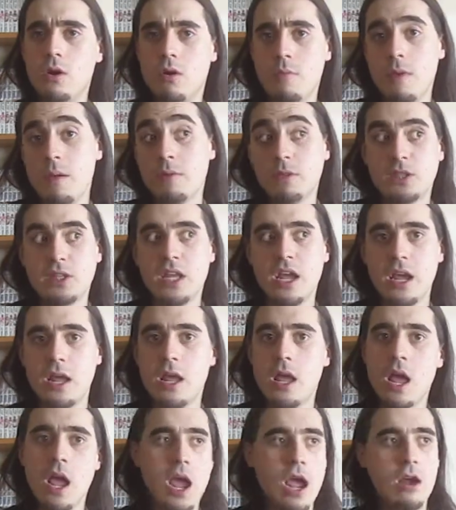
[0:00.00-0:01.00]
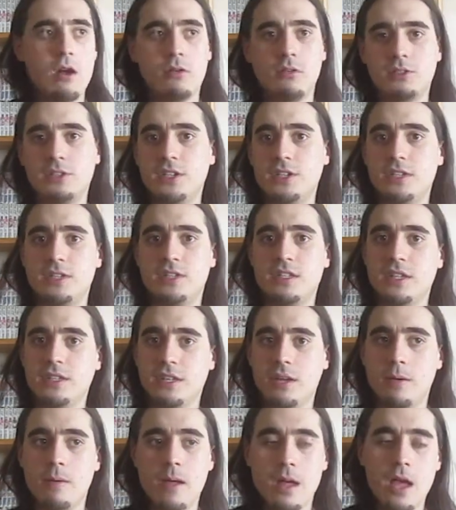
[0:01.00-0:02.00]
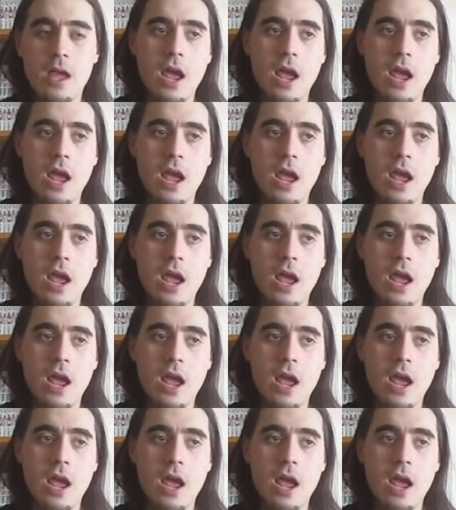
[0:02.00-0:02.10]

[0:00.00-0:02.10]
maybe today. And all of a sudden, it's not there.